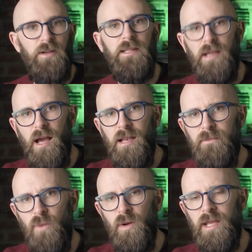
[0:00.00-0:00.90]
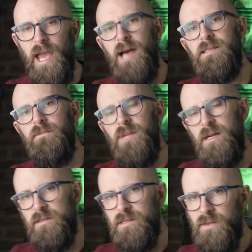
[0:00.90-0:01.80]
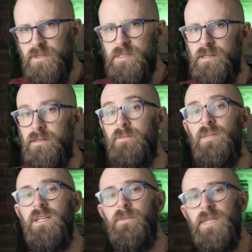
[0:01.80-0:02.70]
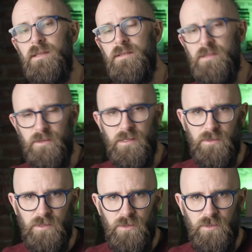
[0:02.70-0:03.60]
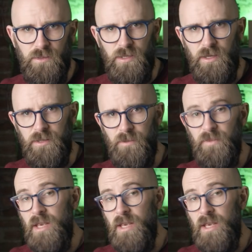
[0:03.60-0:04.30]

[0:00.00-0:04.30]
in the early morning hours of March the 17th, Mike began choking on a corn kernel.